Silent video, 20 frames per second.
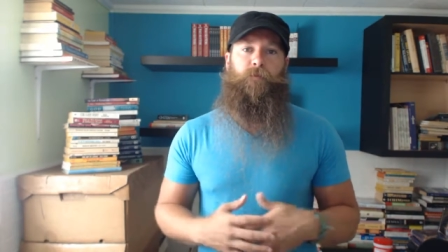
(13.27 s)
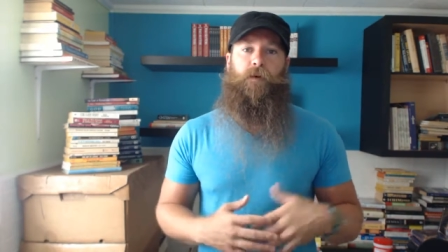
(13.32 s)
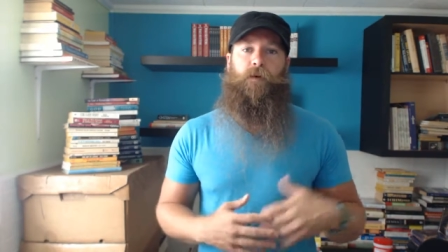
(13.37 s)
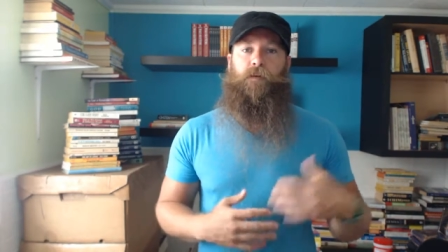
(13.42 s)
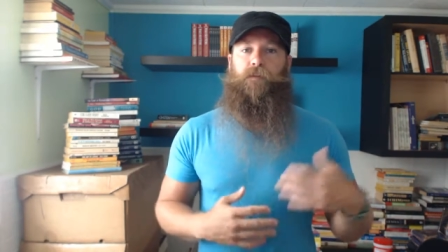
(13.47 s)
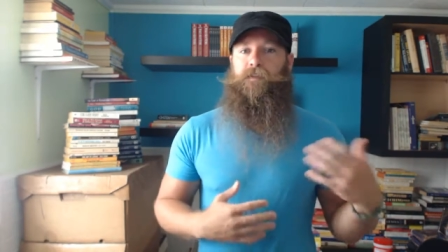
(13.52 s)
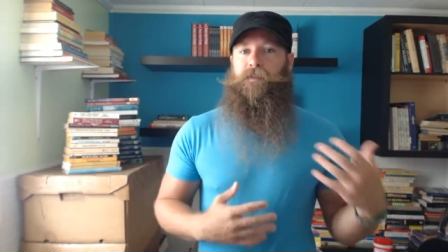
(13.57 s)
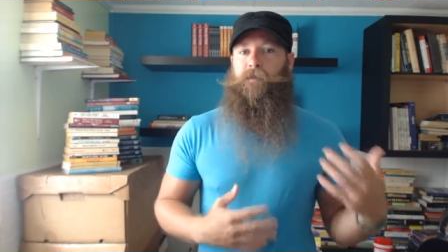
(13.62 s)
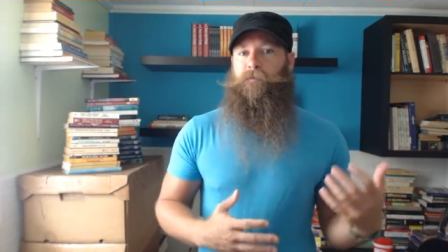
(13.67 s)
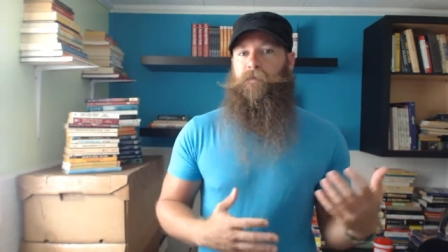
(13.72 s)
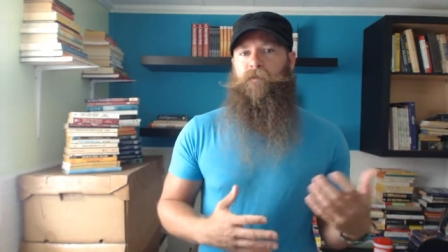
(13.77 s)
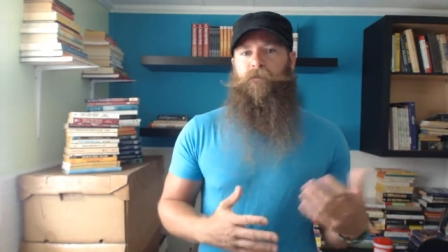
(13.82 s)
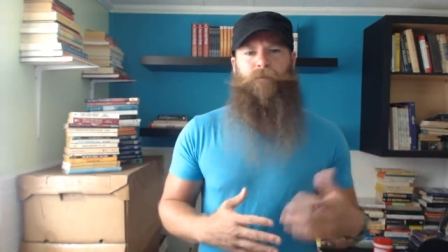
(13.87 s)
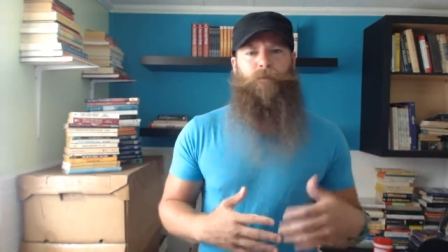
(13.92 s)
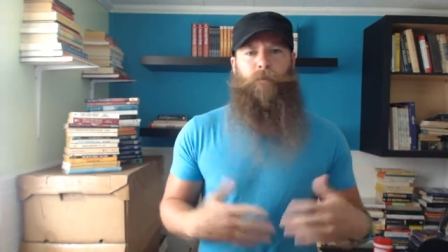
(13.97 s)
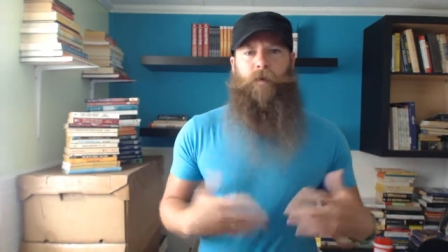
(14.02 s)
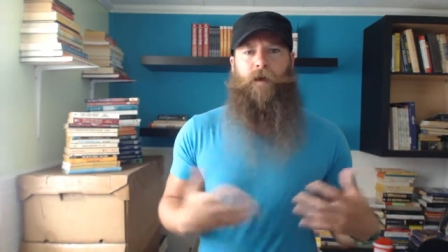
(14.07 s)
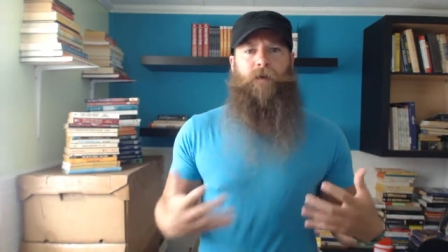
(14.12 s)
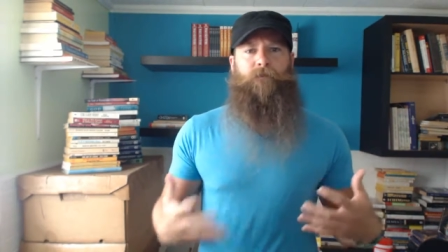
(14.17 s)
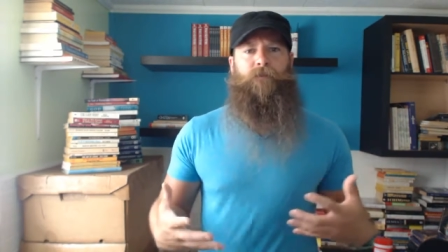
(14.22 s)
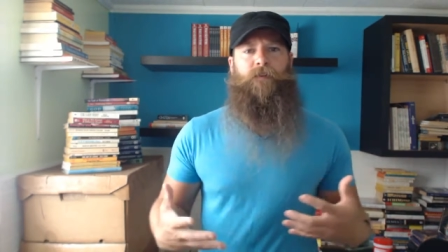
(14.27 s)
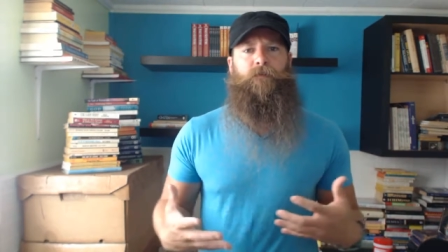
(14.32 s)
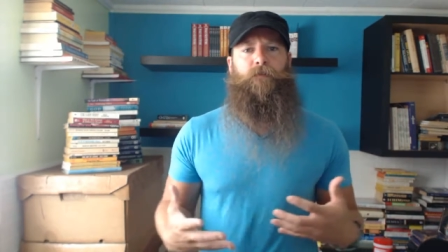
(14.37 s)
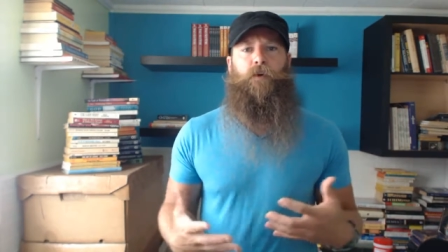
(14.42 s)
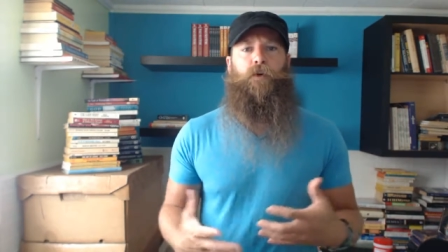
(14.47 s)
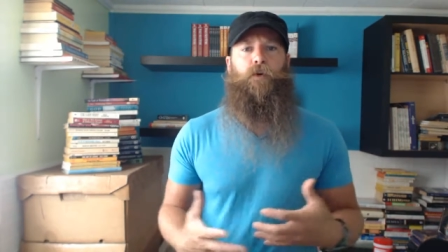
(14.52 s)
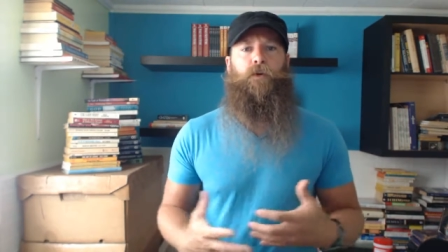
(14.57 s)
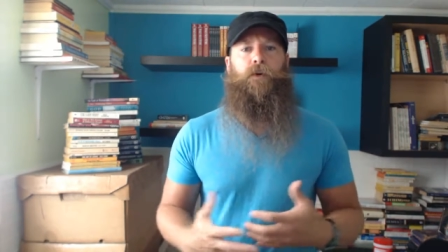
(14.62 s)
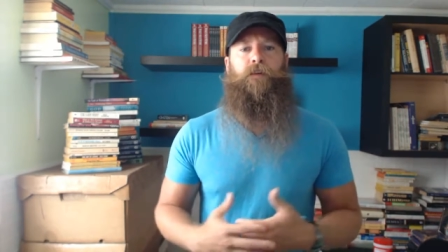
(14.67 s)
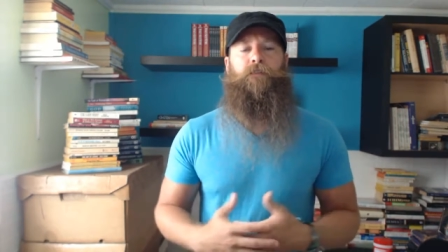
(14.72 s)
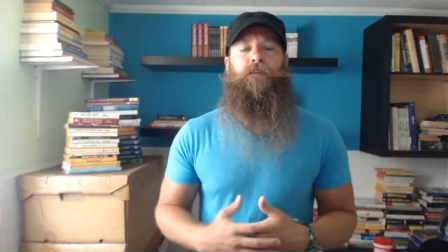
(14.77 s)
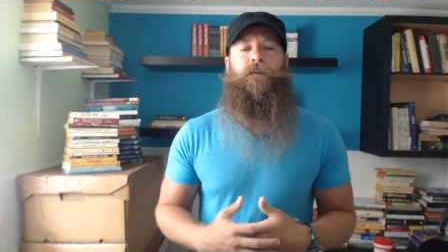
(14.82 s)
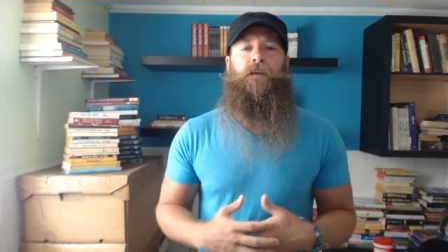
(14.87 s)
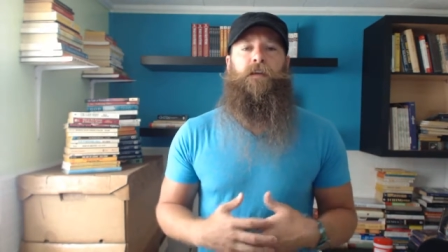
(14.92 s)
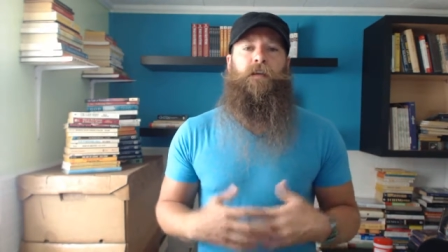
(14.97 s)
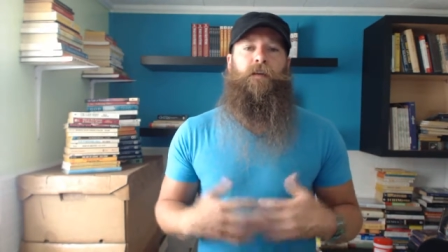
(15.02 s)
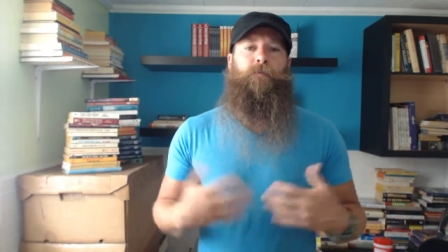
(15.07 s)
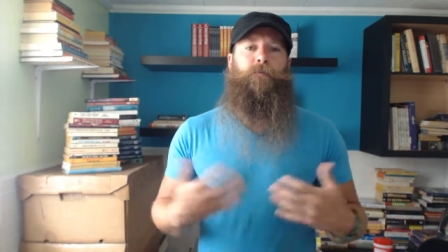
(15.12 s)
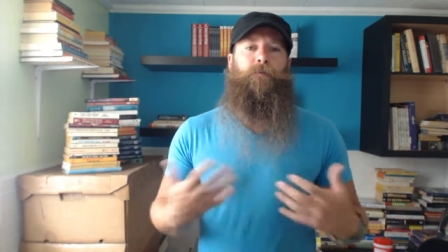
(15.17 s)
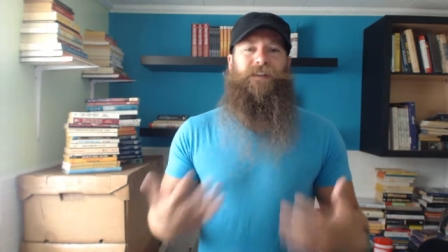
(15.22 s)
but some of them I've never heard of,
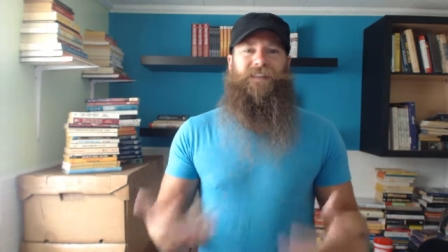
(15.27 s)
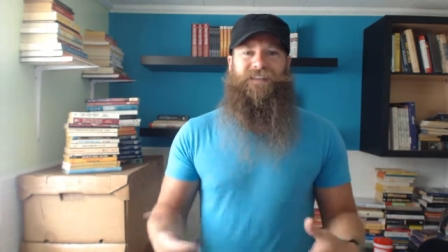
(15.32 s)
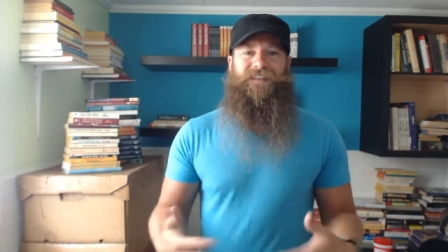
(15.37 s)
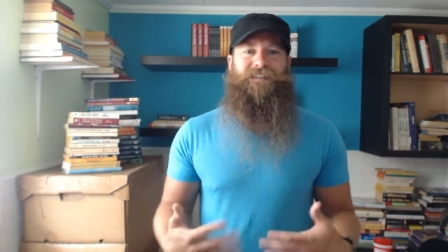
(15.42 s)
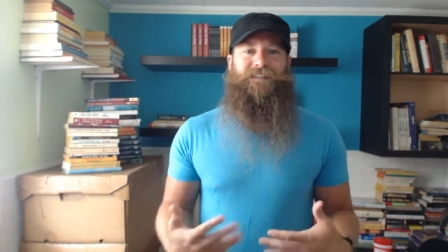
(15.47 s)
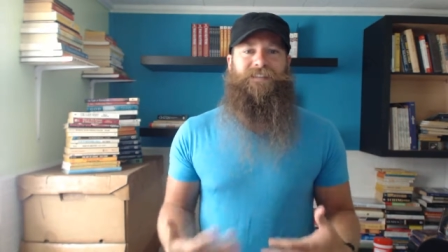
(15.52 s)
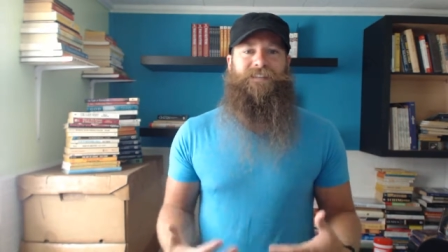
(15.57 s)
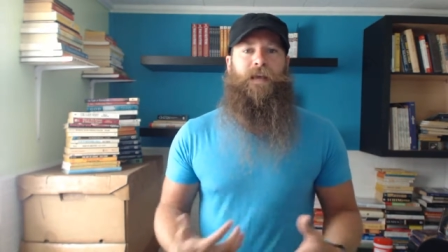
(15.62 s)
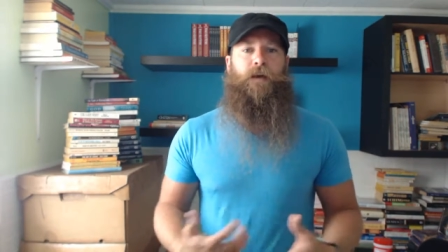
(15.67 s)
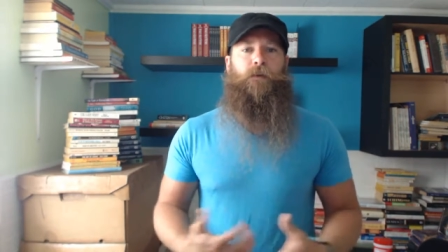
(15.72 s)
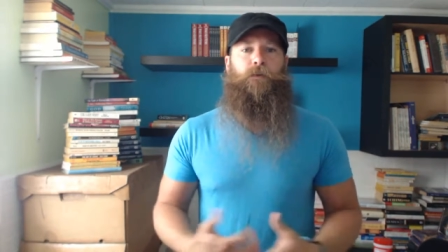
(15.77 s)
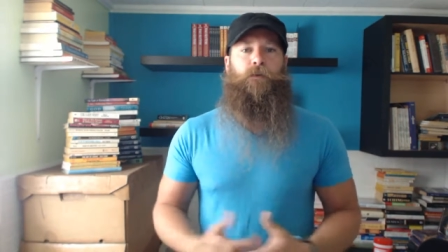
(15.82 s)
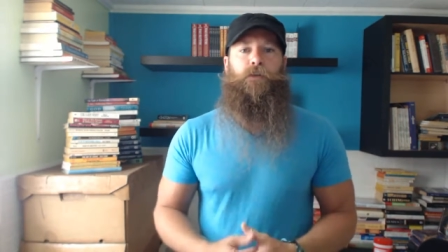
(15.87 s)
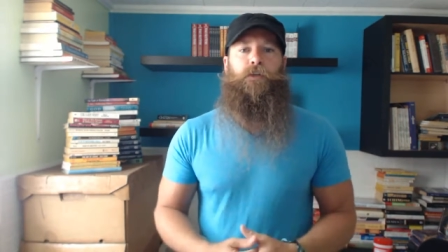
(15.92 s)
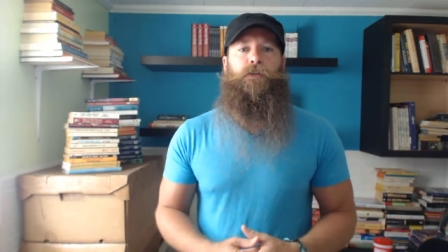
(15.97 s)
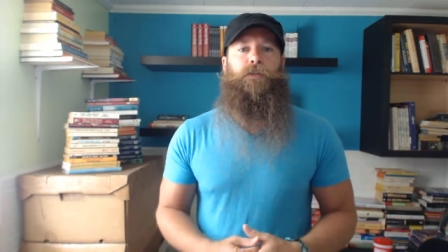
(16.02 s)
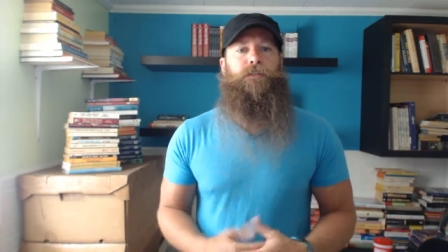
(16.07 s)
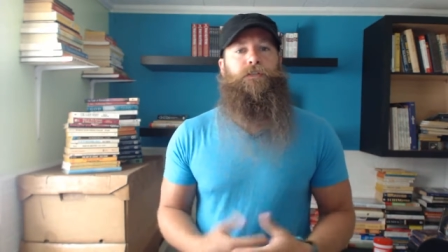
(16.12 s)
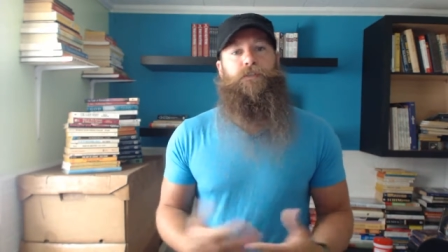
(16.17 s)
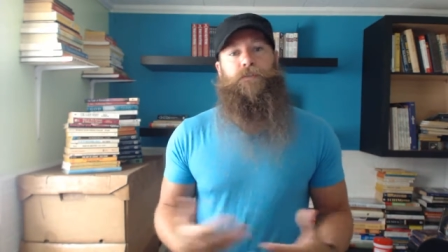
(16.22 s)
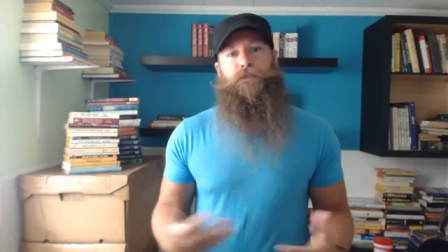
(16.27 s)
but it sounded good.